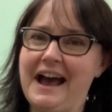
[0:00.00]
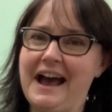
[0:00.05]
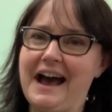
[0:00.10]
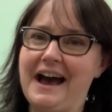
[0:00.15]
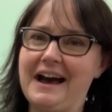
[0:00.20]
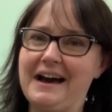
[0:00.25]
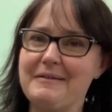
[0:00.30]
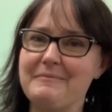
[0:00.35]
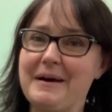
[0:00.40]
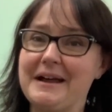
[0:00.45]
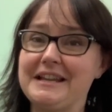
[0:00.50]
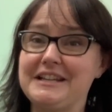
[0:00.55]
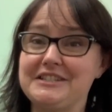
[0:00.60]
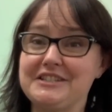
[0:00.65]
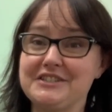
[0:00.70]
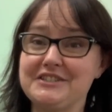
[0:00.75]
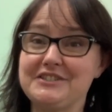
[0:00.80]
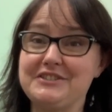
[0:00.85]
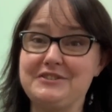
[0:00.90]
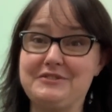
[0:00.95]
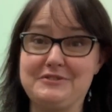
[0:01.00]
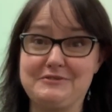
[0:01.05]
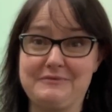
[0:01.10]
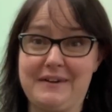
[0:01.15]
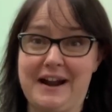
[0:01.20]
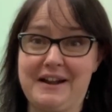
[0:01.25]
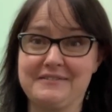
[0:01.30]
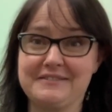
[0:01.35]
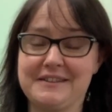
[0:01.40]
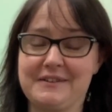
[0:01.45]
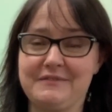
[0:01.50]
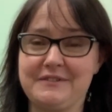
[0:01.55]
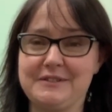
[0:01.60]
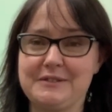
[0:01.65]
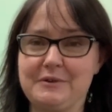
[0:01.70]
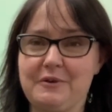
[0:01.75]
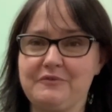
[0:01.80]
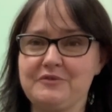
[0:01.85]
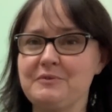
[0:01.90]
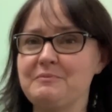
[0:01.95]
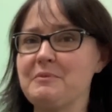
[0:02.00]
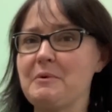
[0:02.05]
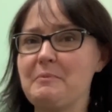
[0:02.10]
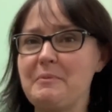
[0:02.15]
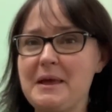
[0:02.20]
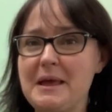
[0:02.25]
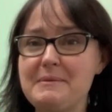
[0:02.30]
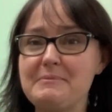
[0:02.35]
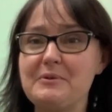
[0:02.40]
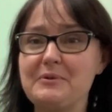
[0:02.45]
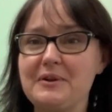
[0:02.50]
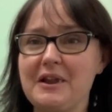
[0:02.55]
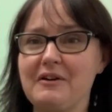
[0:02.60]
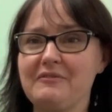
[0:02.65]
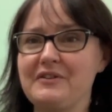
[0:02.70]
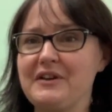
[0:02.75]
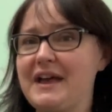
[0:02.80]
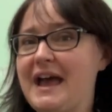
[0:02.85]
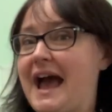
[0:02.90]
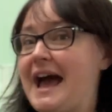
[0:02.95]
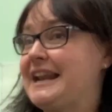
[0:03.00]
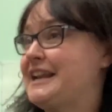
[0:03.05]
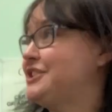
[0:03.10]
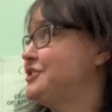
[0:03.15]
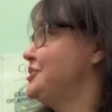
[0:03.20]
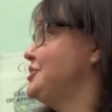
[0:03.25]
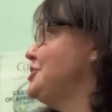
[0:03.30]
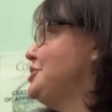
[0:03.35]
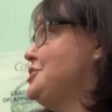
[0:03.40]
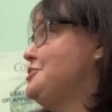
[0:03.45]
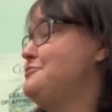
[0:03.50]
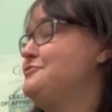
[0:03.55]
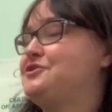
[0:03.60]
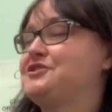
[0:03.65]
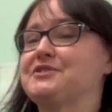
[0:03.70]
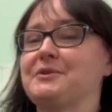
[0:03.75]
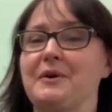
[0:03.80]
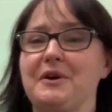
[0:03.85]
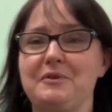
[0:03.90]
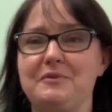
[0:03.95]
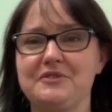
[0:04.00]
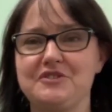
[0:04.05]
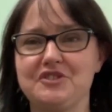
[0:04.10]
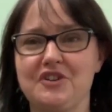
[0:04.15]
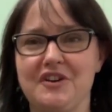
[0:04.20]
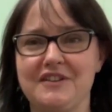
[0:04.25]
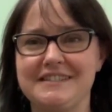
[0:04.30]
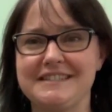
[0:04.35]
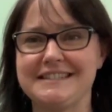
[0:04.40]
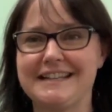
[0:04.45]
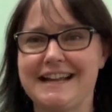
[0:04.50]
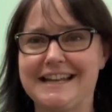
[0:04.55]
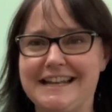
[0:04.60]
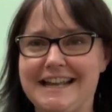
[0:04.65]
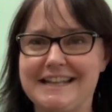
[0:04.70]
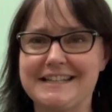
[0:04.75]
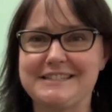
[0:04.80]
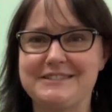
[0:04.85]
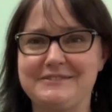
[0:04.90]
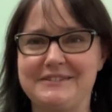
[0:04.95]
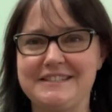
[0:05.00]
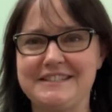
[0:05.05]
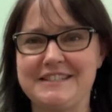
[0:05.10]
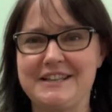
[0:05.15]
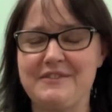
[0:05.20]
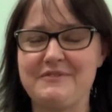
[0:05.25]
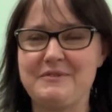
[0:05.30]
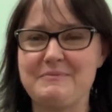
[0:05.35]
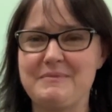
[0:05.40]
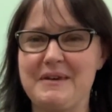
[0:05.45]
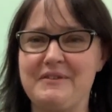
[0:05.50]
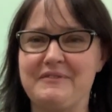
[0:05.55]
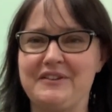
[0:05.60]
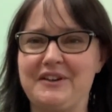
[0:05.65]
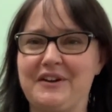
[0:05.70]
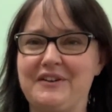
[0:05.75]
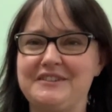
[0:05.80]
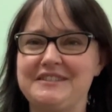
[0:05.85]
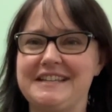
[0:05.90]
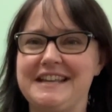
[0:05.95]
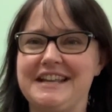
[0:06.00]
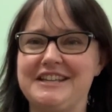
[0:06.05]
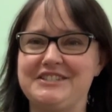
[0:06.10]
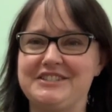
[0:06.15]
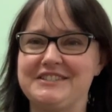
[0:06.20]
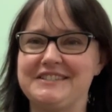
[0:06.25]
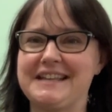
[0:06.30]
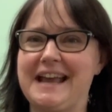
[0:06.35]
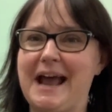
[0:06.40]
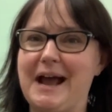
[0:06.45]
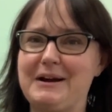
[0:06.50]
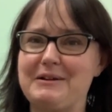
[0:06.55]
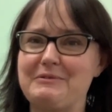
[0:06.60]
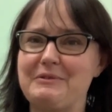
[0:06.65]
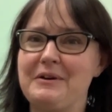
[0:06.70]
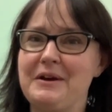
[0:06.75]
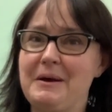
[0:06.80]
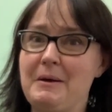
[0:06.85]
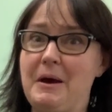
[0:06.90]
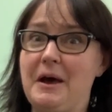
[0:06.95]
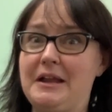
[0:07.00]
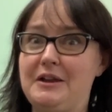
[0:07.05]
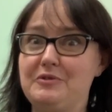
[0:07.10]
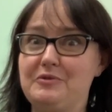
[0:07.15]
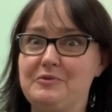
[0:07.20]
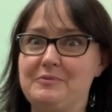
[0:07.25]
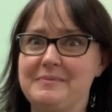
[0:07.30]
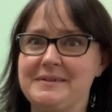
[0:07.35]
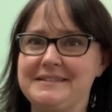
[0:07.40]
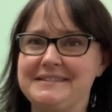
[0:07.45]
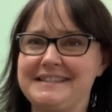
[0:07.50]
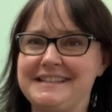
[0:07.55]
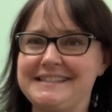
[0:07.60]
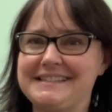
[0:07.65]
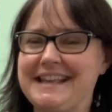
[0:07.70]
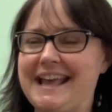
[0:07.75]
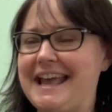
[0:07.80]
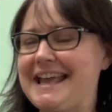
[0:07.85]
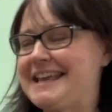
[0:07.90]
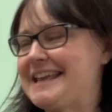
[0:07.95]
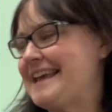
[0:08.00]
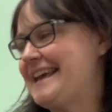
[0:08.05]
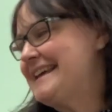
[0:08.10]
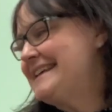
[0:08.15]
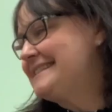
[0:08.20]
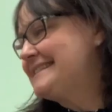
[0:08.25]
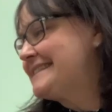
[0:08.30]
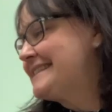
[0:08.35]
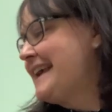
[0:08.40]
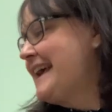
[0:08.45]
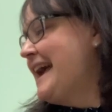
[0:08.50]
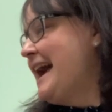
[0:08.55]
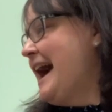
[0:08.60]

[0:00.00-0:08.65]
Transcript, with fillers: Um, and it does do the rounds every so often, but people love it and it's huge. So I always try and stand next to it to give you a bit of an idea just how enormous this cake is.